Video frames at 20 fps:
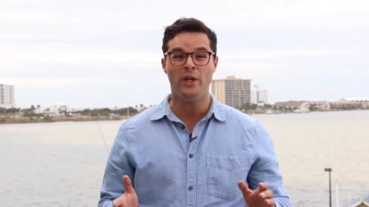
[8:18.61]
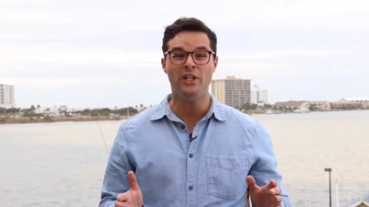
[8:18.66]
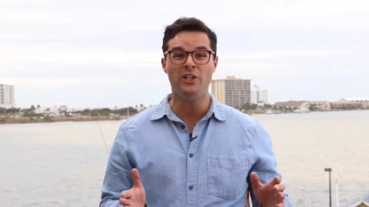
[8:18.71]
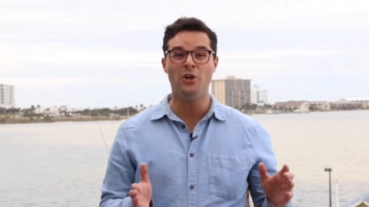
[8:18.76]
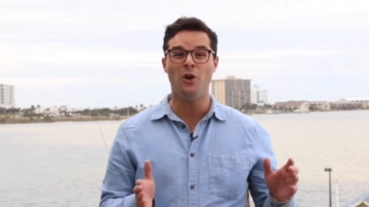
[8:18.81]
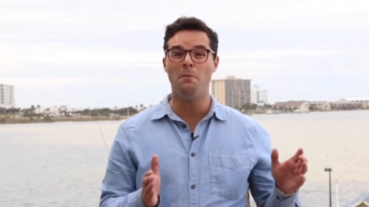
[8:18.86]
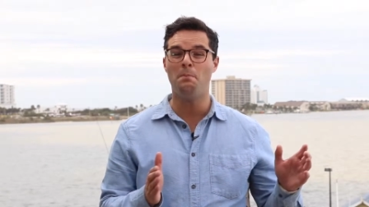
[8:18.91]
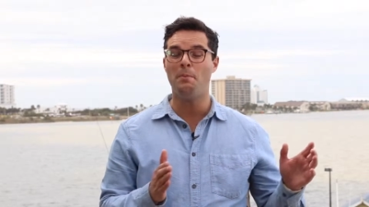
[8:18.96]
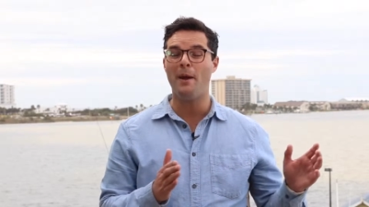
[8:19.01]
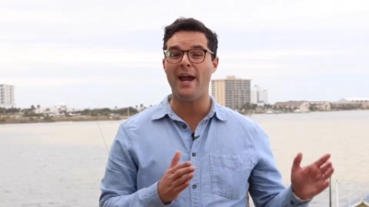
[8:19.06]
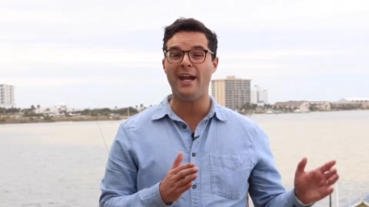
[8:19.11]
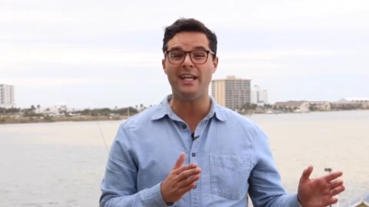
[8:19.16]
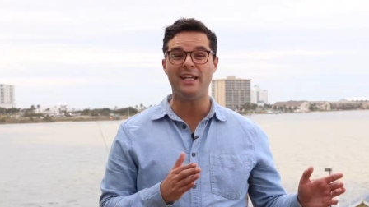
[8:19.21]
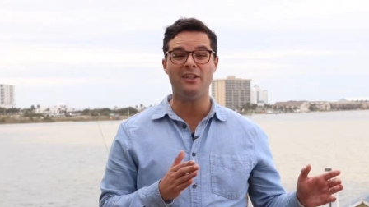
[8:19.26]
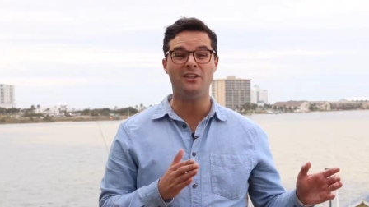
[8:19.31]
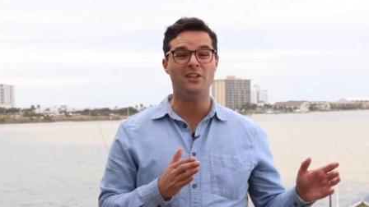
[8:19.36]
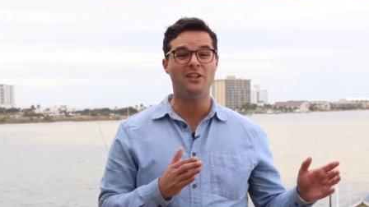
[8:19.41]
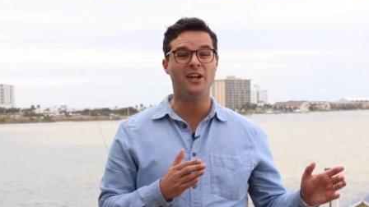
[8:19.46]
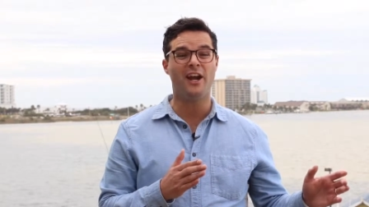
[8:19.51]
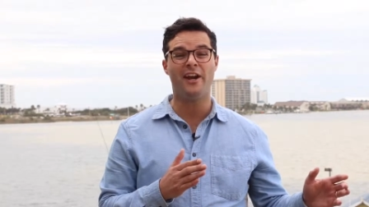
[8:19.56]
We know
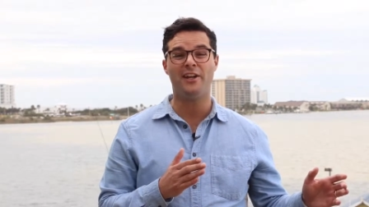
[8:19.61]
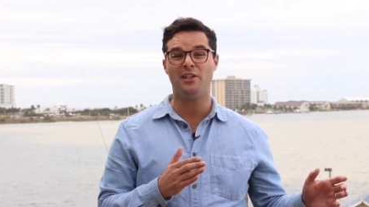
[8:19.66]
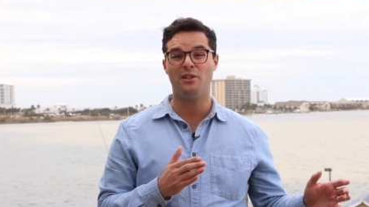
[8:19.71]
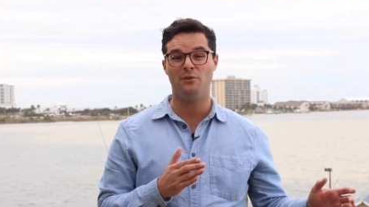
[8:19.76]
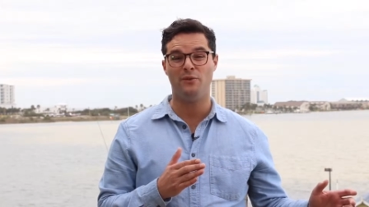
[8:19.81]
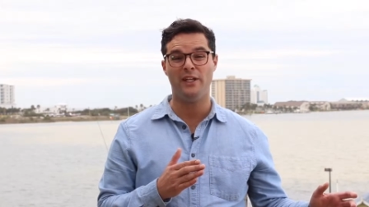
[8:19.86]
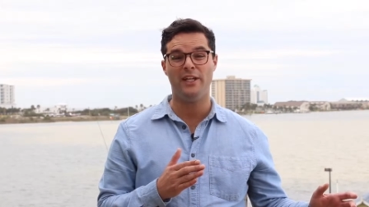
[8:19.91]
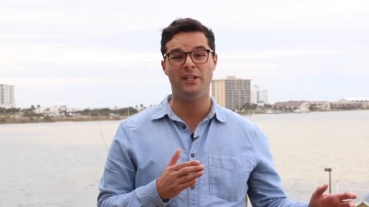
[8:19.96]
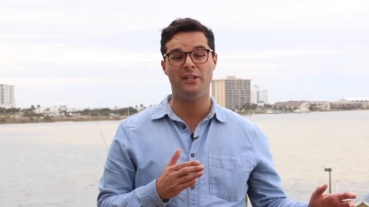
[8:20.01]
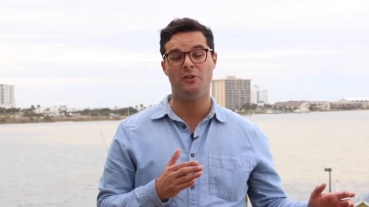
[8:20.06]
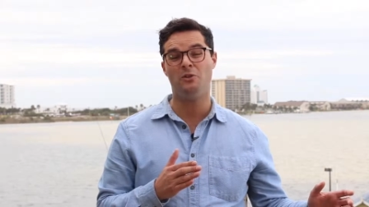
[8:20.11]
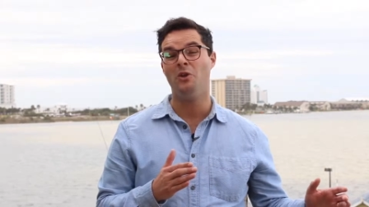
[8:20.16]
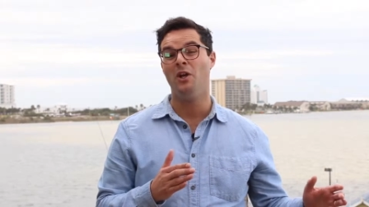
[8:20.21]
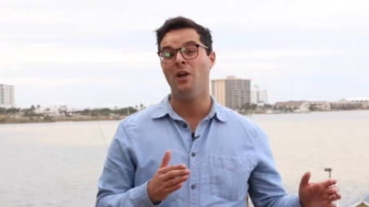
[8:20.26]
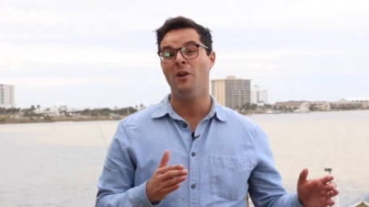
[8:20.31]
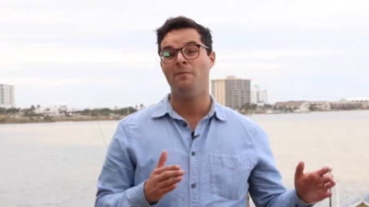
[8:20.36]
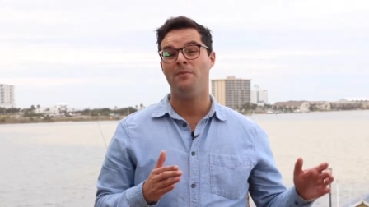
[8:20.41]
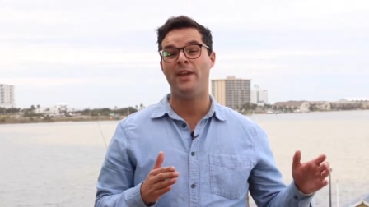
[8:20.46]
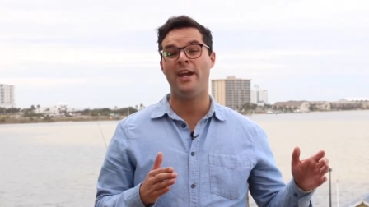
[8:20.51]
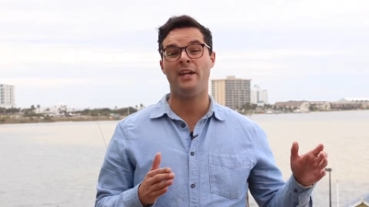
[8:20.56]
back in the Garden of
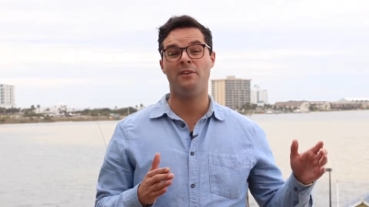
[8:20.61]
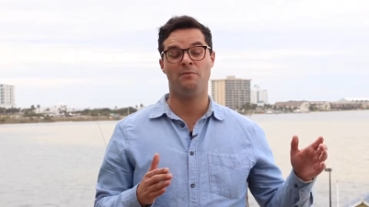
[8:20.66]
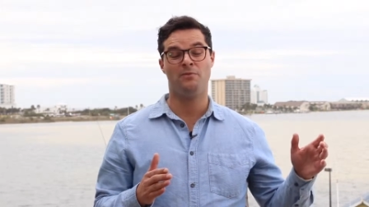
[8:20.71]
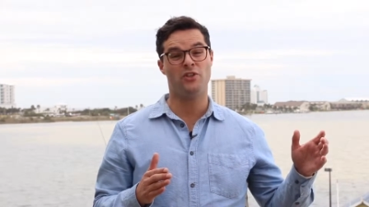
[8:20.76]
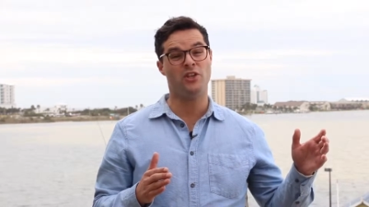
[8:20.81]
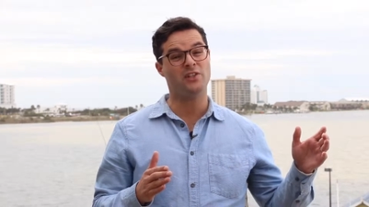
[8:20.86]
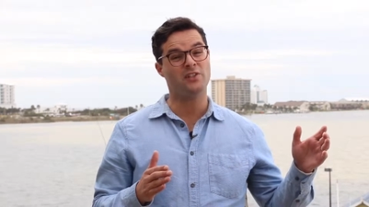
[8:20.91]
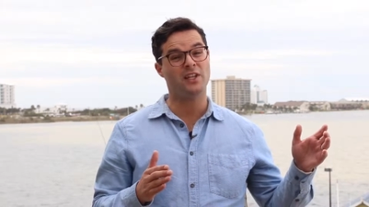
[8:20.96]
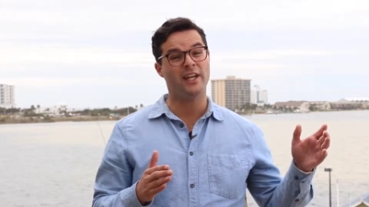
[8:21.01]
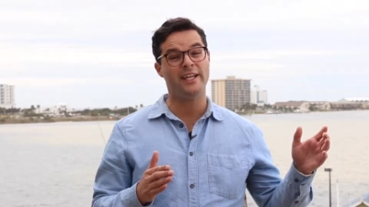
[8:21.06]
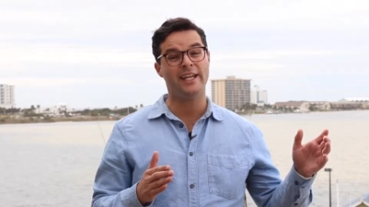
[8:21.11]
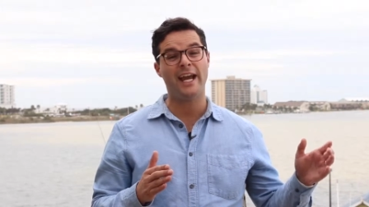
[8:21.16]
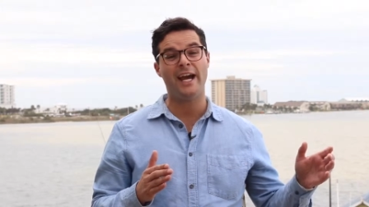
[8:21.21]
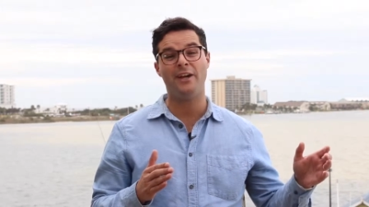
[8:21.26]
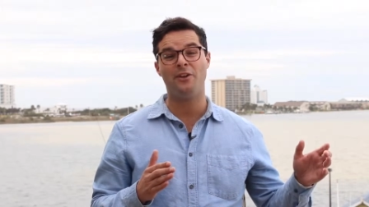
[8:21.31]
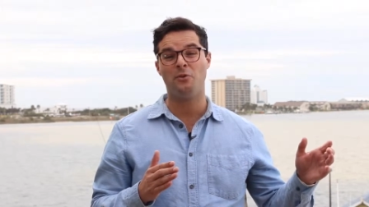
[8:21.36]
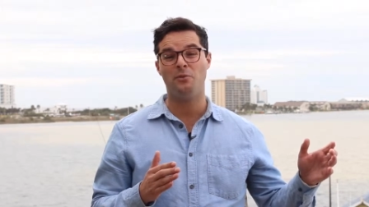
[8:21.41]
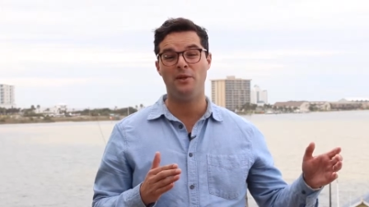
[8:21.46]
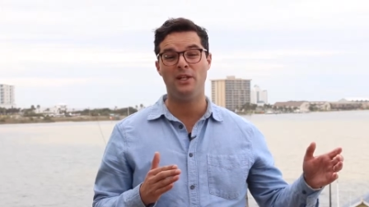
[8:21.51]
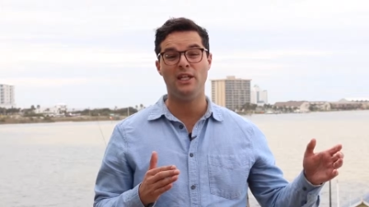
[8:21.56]
Eden that just
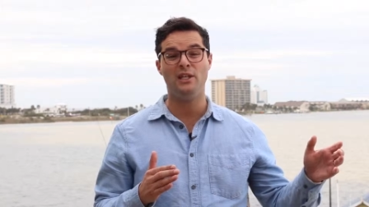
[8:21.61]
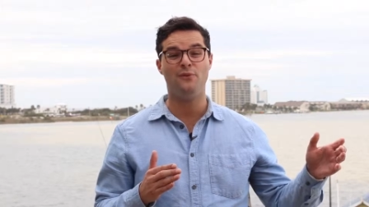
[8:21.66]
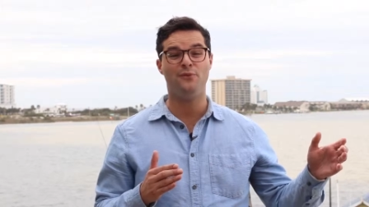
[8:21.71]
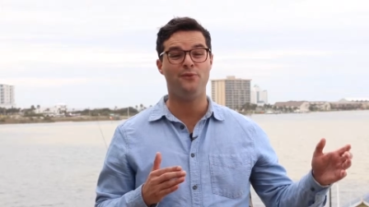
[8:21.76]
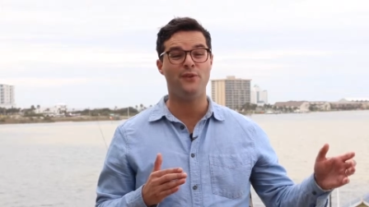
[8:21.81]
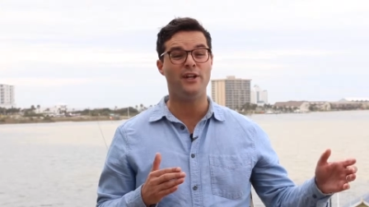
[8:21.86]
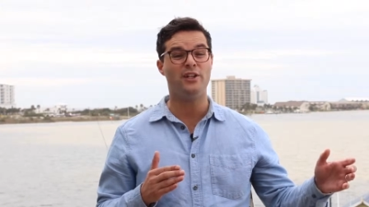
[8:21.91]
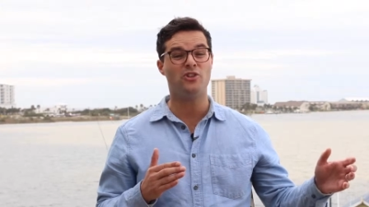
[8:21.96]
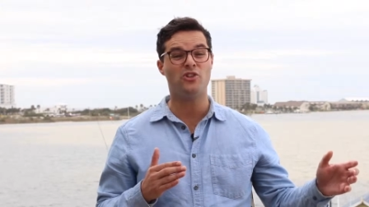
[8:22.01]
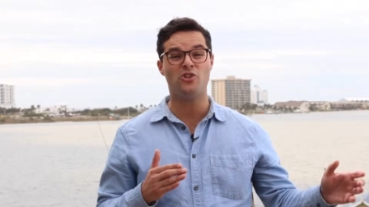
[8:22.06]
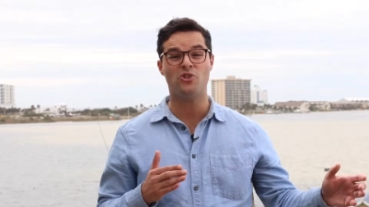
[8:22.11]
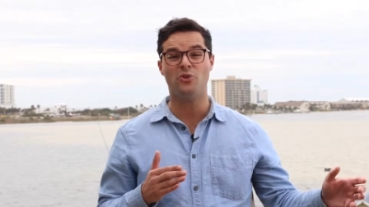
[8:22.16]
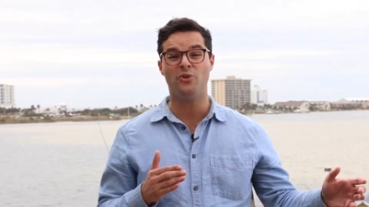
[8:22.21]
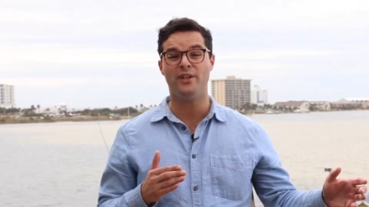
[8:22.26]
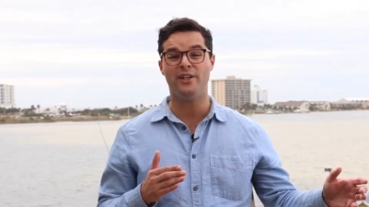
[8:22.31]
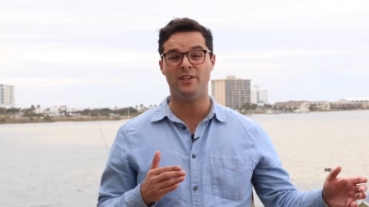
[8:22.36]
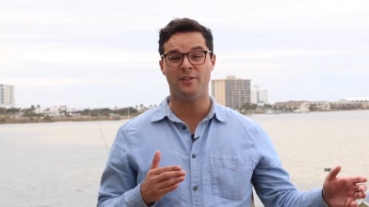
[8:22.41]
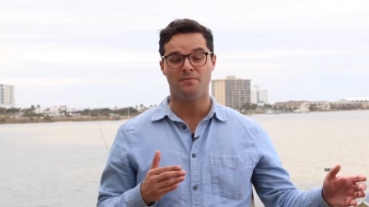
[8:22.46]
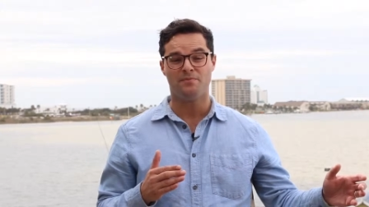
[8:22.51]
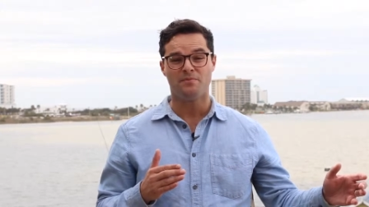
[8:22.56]
like Adam and Eve fell
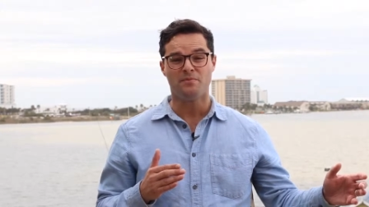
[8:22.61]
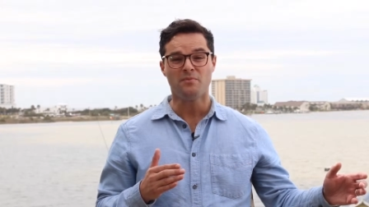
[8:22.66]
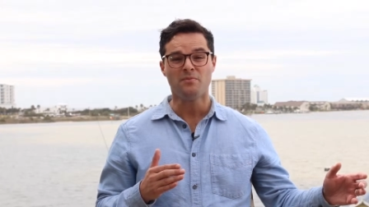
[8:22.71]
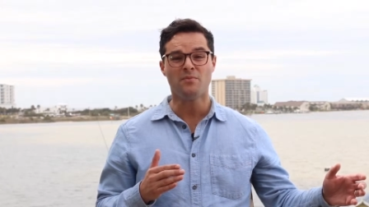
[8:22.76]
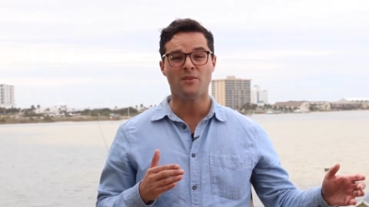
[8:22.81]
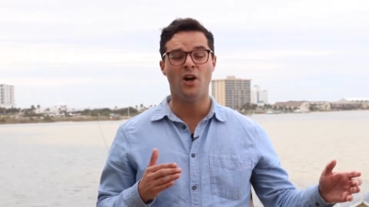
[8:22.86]
short